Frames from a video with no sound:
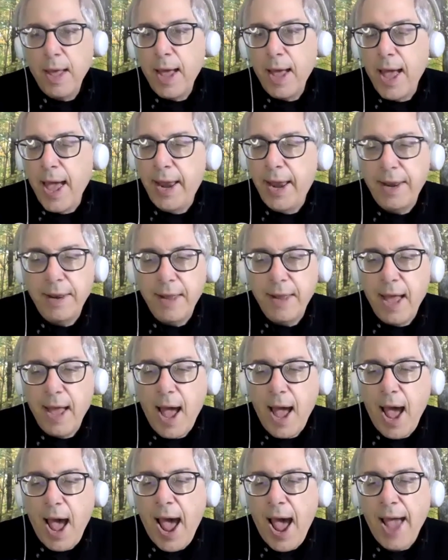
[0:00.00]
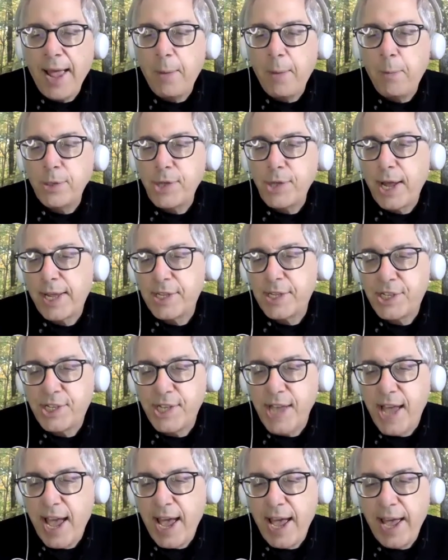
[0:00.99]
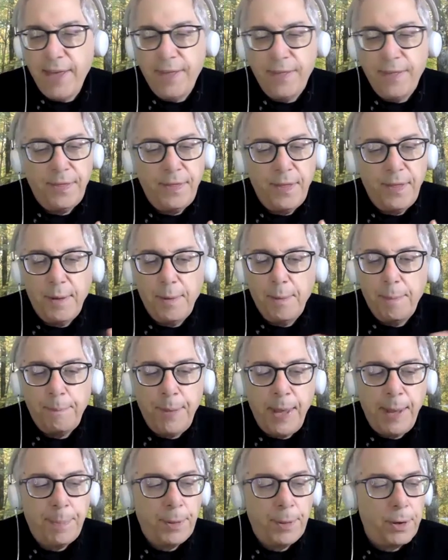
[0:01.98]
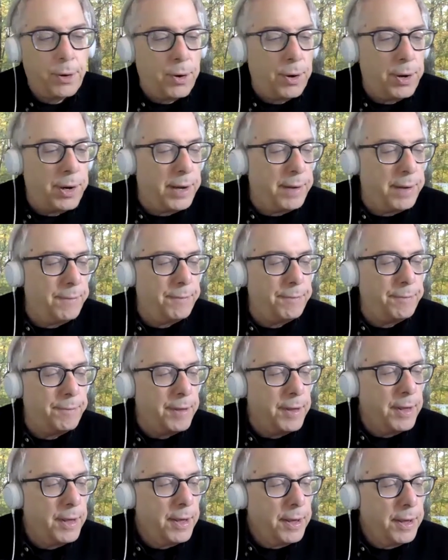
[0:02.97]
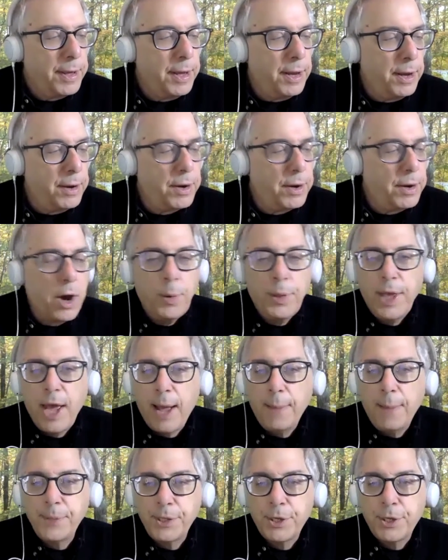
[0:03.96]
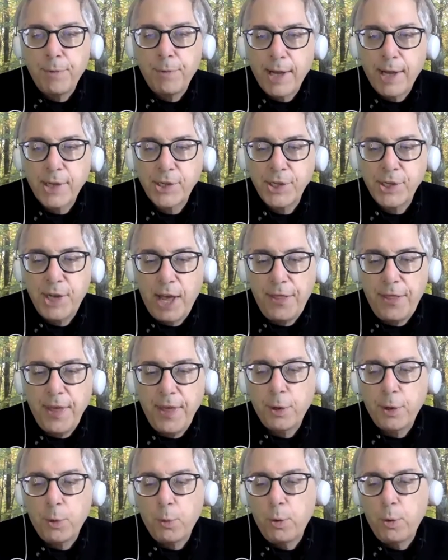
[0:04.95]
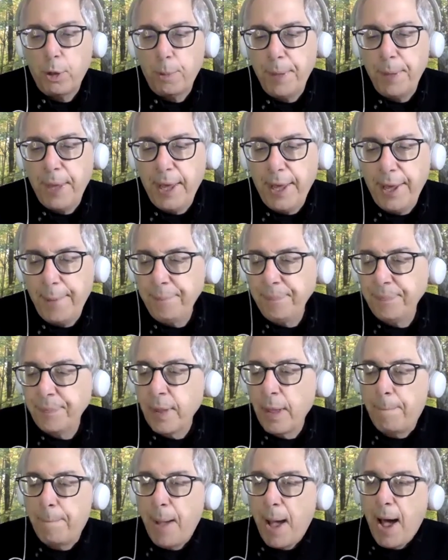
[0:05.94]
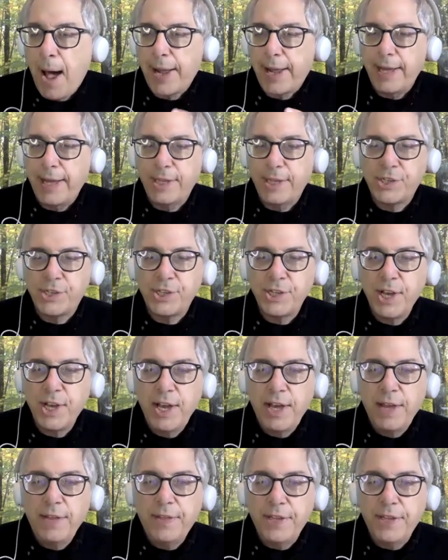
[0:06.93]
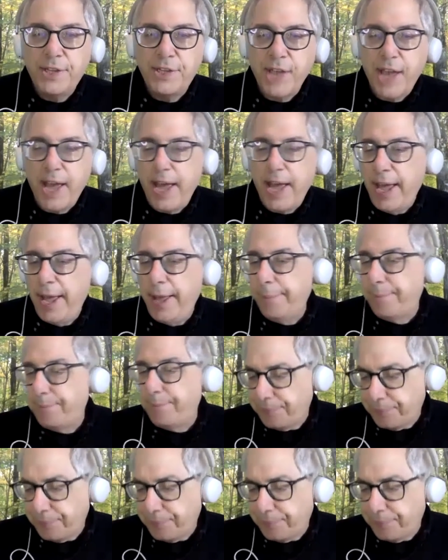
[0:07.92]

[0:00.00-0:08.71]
And I wish I could say people are going to, you know, go in the opposite direction. I think there will be pockets that say,